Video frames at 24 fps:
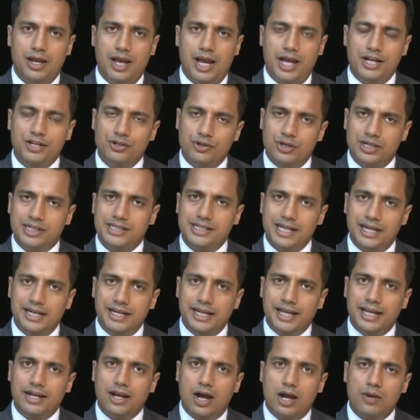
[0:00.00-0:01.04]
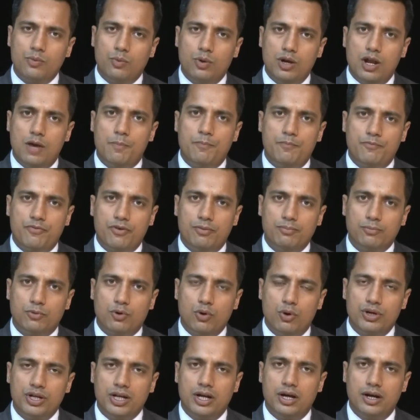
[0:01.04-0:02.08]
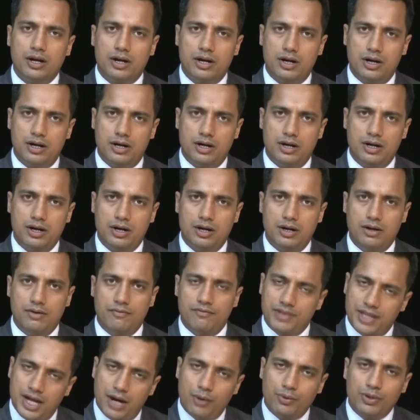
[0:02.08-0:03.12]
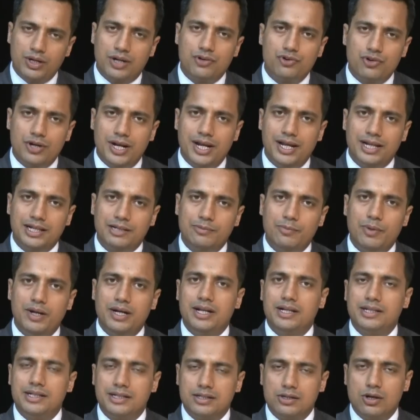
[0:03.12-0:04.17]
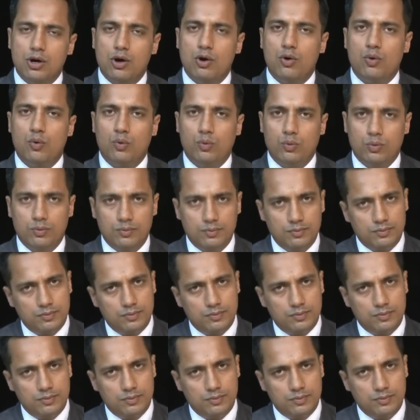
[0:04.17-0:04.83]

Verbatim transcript: and you're sending an envelope from courier without address, where does it go?